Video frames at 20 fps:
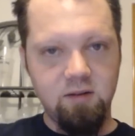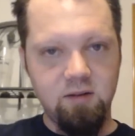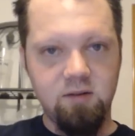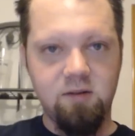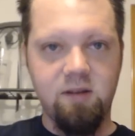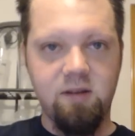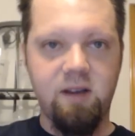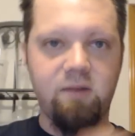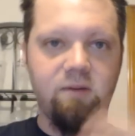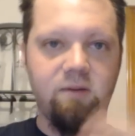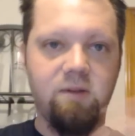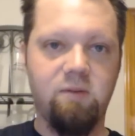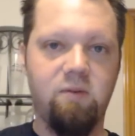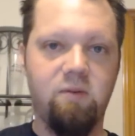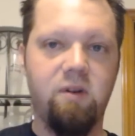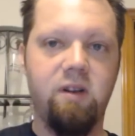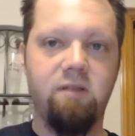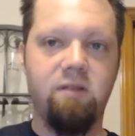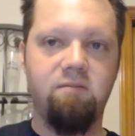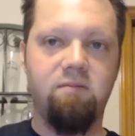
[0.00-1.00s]
So that was
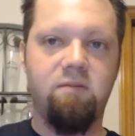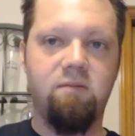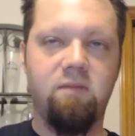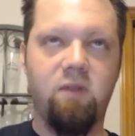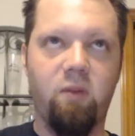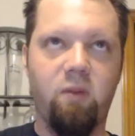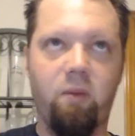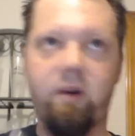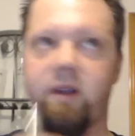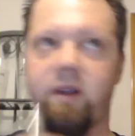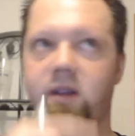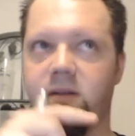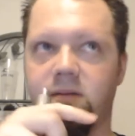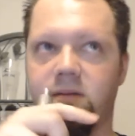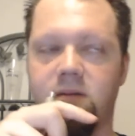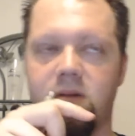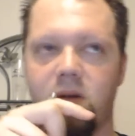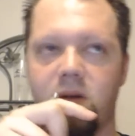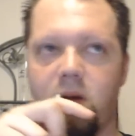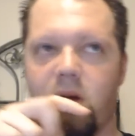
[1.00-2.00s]
what, 3,